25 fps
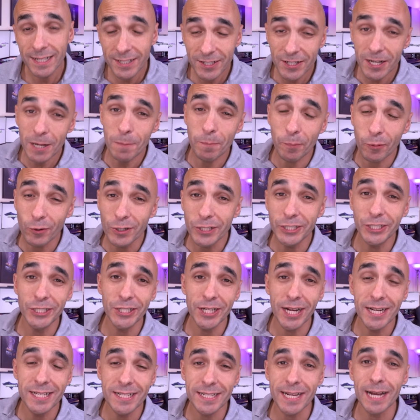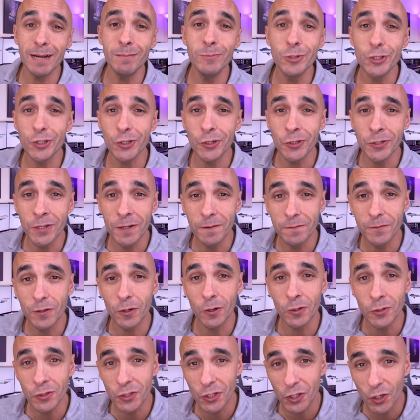And I appreciate Amazon have
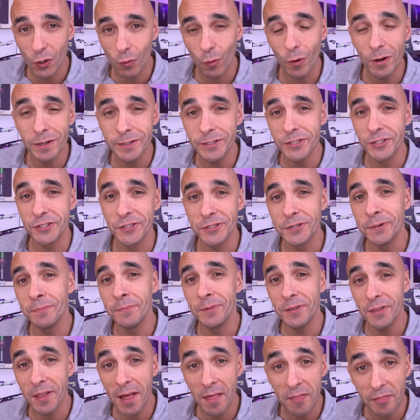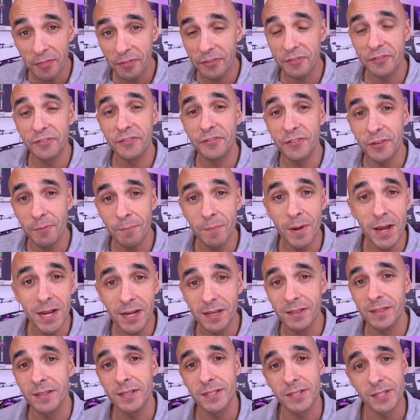gone to quite some lengths to
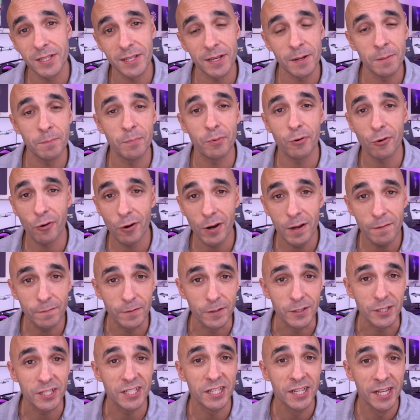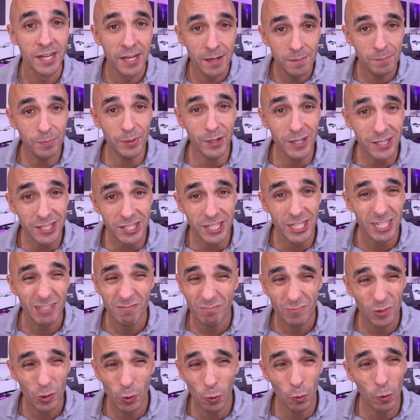make this thing private, but
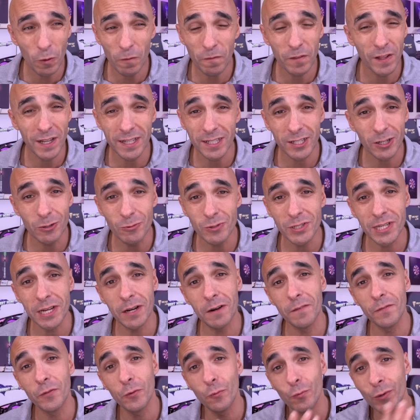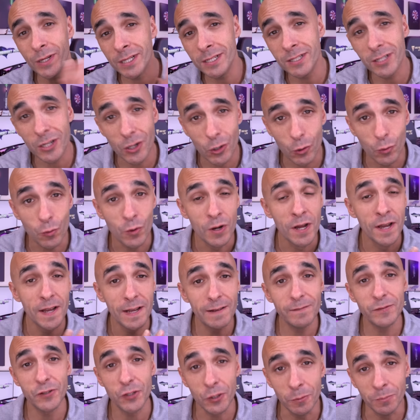all of that goes out of the window
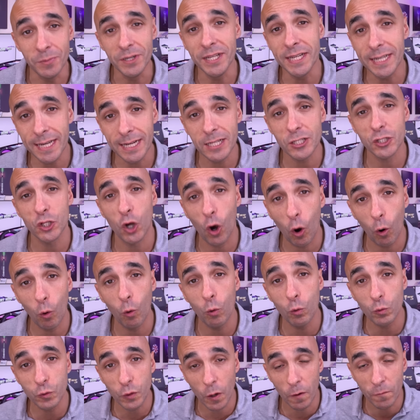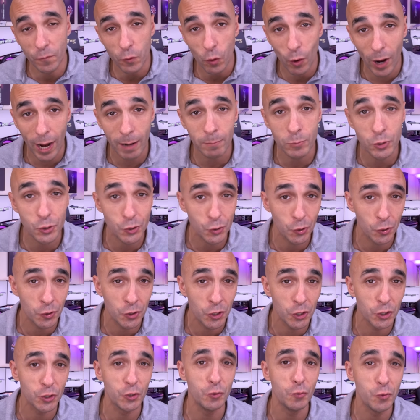if somebody gets hold of your
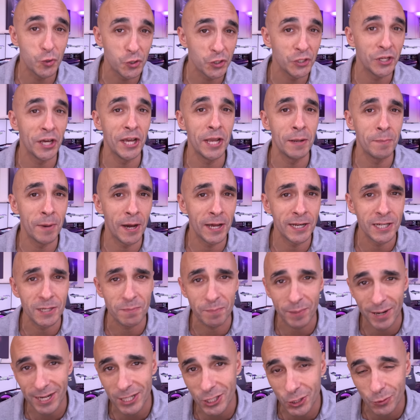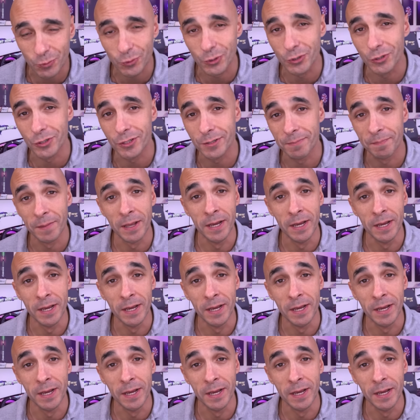Amazon username and password.